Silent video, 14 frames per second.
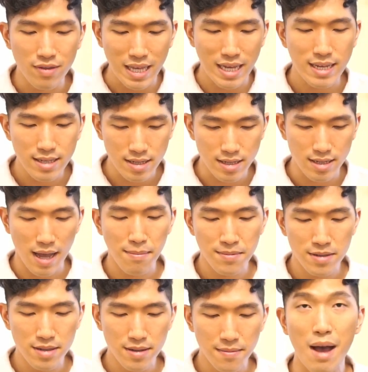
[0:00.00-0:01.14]
these
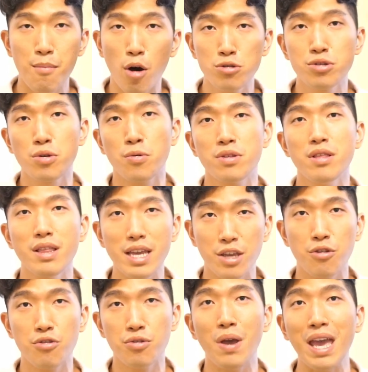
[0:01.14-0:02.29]
steps, I'm also going to link
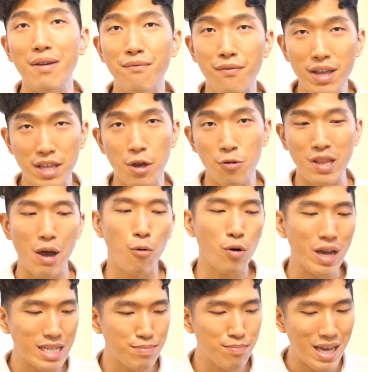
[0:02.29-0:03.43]
you to a video that will
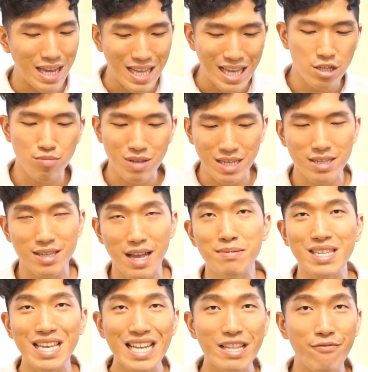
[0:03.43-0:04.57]
explain each of these
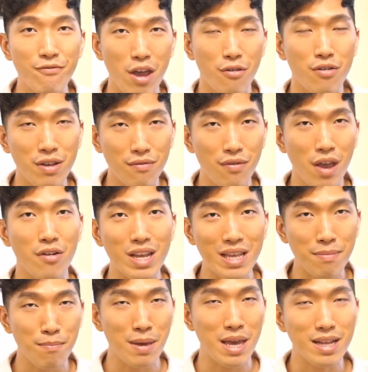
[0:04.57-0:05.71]
steps in very, very
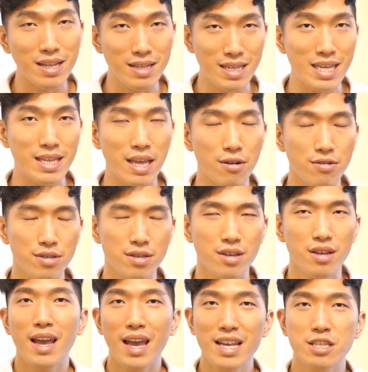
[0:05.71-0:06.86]
big details.
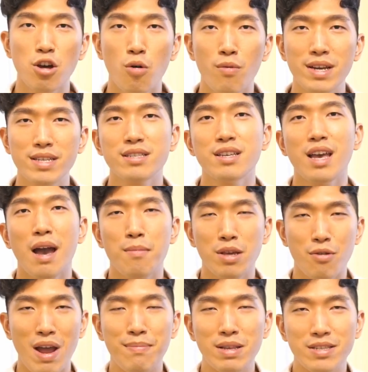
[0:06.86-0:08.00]
And as always, I'm going
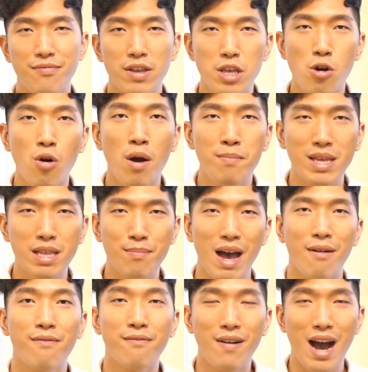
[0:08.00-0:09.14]
to wrap this video up in
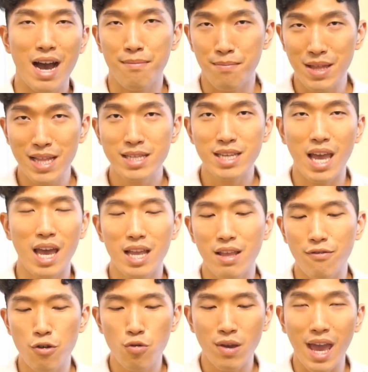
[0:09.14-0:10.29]
about five minutes. And
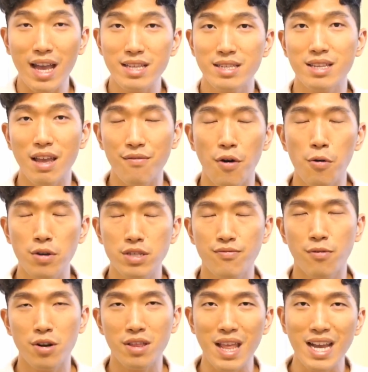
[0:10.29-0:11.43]
if you can't stay focused
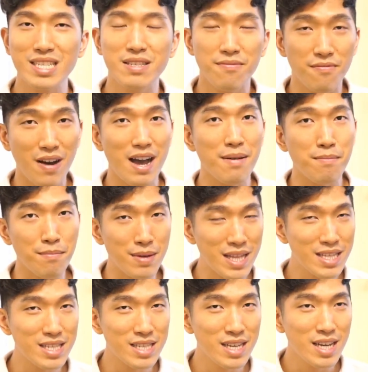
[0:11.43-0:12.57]
for the next five
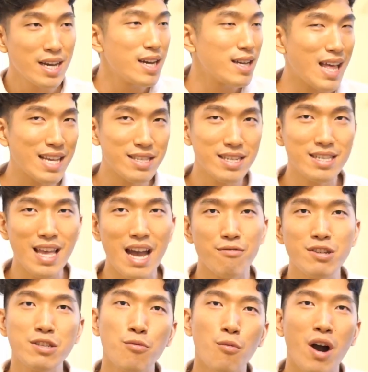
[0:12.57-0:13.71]
minutes, that's the exact
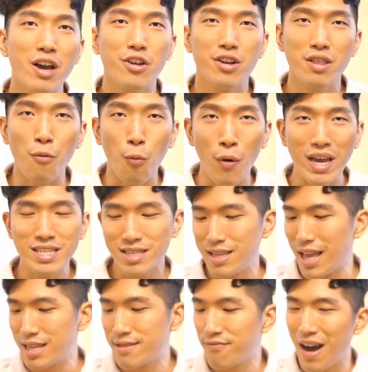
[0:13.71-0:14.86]
reason why you're going to waste
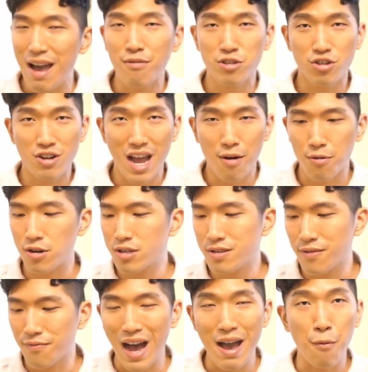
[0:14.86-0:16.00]
next five hundred hours,
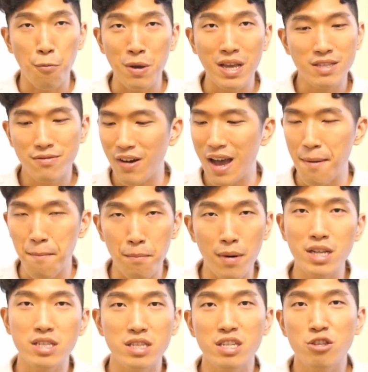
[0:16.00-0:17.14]
five weeks, five
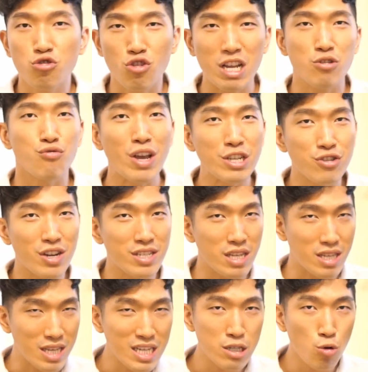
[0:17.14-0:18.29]
months trying to raise your S A
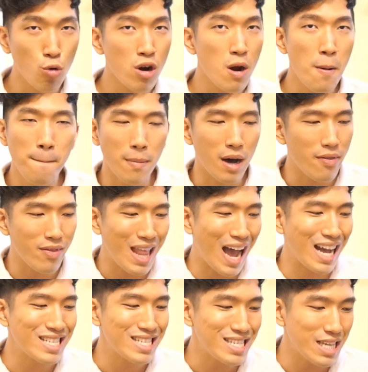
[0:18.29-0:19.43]
T score, but
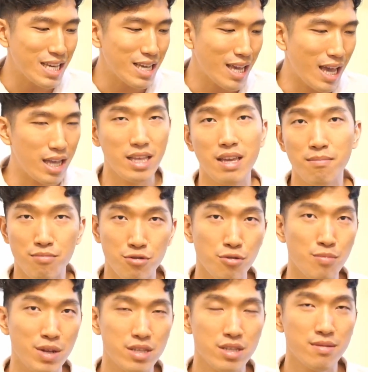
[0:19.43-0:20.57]
not seeing any
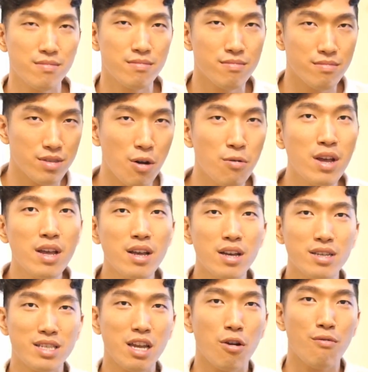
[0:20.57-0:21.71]
improvements. So
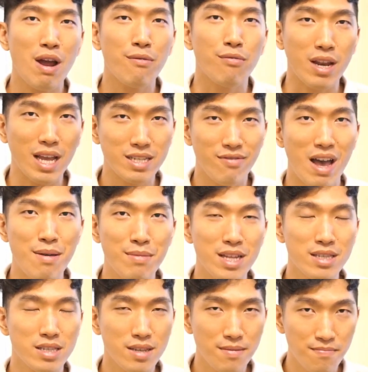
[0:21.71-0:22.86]
stick around for the next five
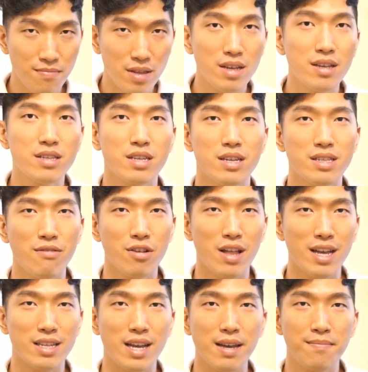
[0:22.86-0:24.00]
minutes. It's going to save you a
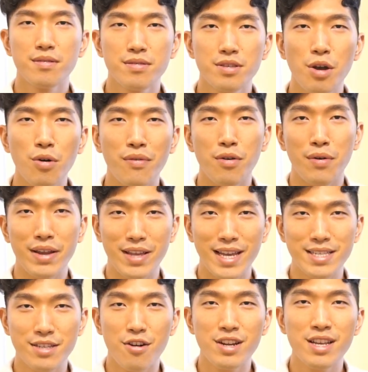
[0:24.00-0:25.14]
lot of time. So if you're ready to
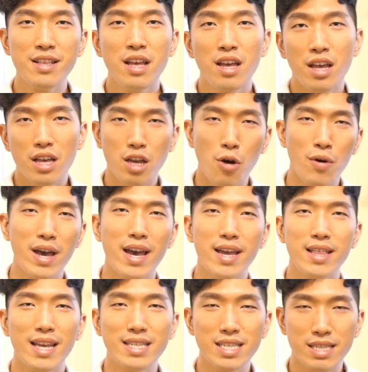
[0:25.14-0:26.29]
get started, go
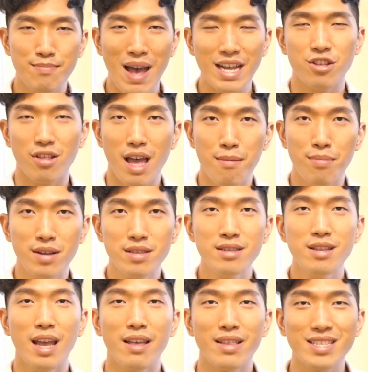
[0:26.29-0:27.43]
ahead and smash the like button
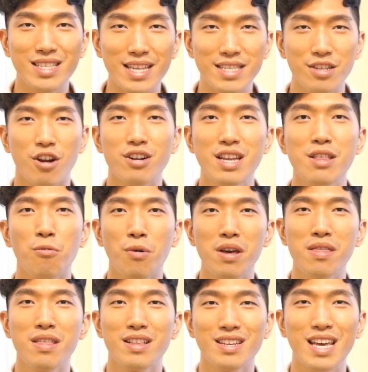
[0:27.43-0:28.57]
and let's get started
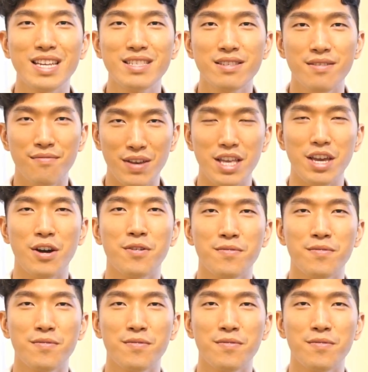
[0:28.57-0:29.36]
with today's video.